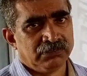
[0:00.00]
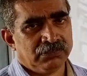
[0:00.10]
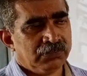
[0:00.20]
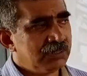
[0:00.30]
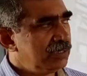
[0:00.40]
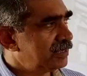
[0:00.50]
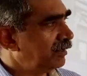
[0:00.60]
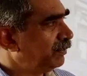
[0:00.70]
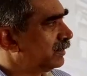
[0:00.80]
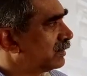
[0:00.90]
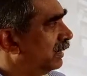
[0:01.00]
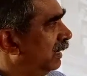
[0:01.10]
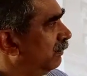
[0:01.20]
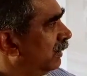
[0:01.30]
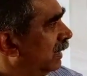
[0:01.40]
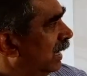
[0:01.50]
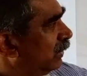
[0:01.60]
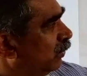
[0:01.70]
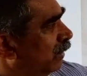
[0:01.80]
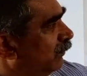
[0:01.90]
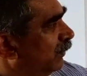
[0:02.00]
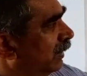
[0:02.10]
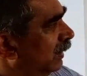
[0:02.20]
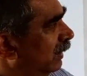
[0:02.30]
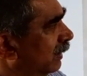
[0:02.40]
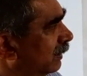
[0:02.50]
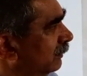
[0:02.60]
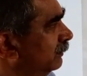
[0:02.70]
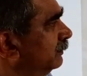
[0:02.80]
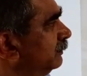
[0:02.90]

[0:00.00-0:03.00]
This is a person named Adolf Hitler.